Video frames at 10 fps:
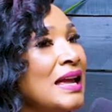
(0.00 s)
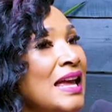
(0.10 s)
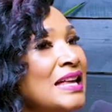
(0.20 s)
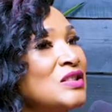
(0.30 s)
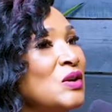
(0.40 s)

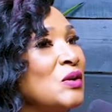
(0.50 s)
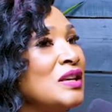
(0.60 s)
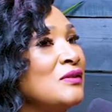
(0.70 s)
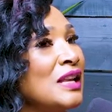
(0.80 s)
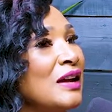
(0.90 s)
And so
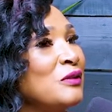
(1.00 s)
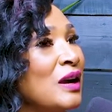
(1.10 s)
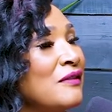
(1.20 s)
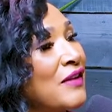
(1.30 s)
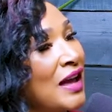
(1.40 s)
even after
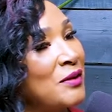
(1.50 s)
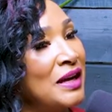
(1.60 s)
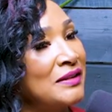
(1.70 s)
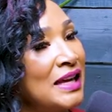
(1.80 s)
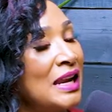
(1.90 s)
I found
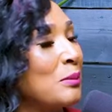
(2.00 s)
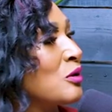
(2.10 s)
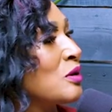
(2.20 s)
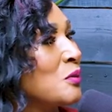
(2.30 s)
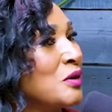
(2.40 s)
out that, I
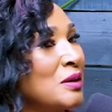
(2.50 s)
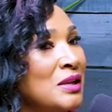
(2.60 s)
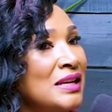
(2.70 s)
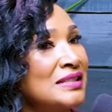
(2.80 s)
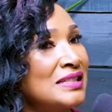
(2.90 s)
broke up with him
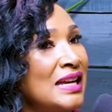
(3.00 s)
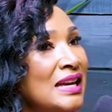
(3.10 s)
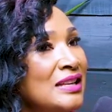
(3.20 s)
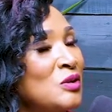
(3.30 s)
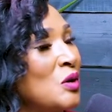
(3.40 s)
and I
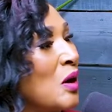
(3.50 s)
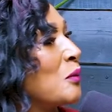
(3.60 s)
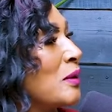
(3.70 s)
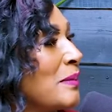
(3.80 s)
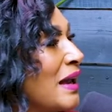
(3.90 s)
stayed, you know, I
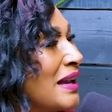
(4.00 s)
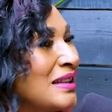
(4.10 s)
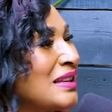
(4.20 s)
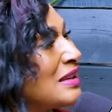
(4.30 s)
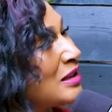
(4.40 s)
went back, and
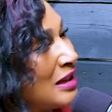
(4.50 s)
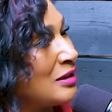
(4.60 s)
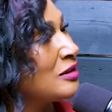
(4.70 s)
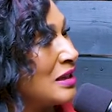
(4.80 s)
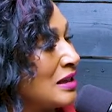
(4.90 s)
then it, it
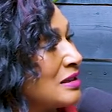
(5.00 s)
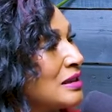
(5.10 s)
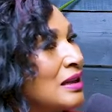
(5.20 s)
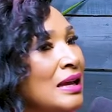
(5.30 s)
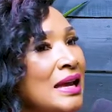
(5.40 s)
ended.